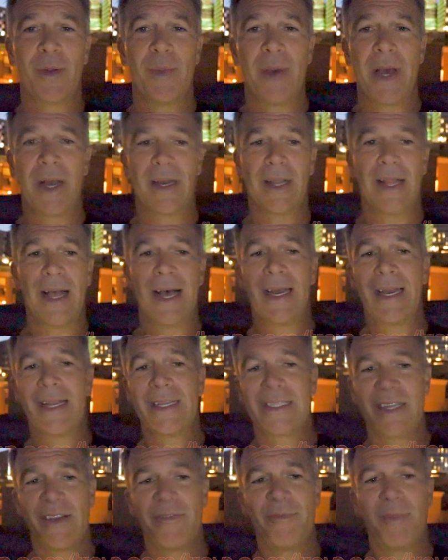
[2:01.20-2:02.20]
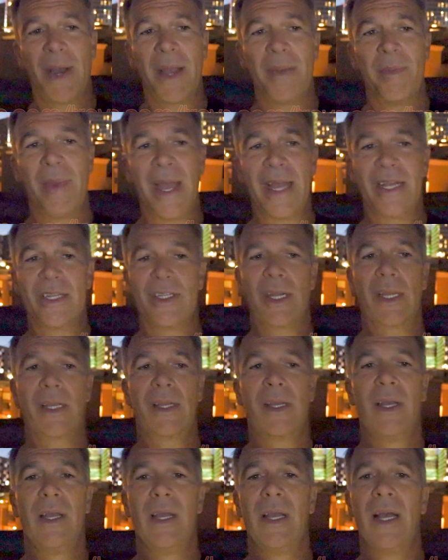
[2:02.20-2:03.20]
about a lot. As if by magic,
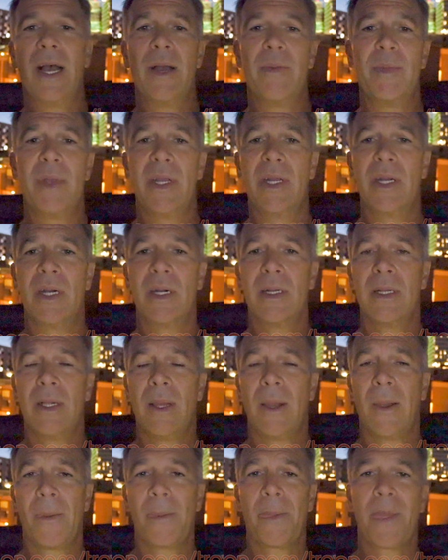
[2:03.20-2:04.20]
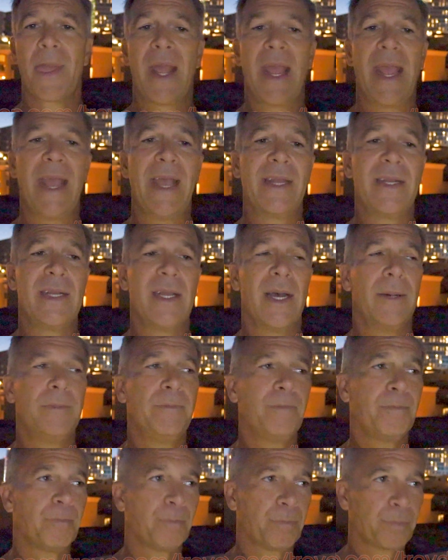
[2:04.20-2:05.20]
I'm here. And
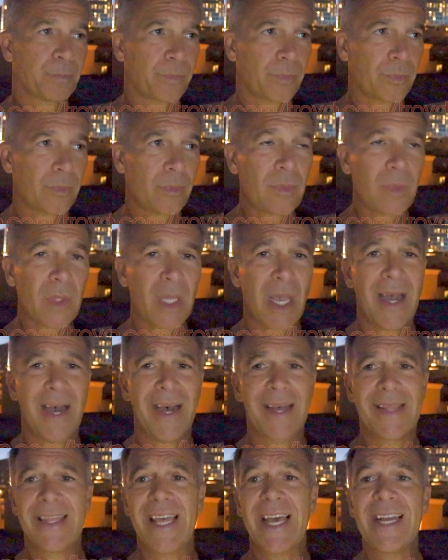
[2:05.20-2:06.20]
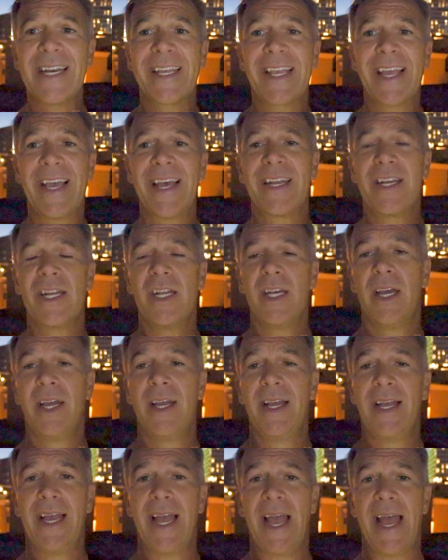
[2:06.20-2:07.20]
then again,
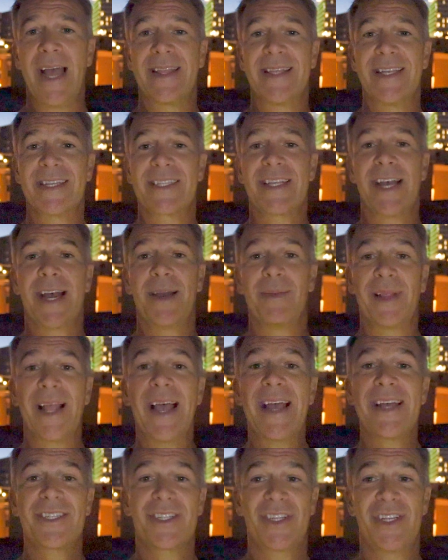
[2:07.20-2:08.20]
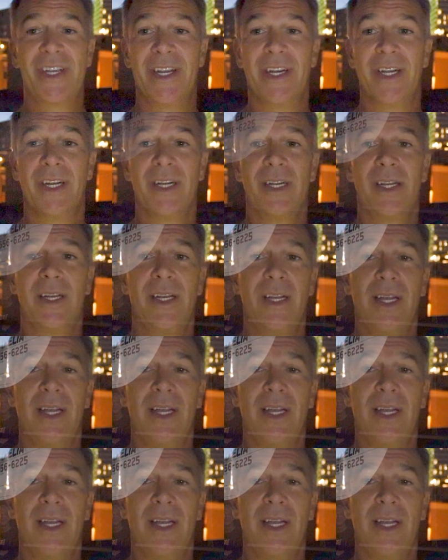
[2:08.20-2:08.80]
at this time last year,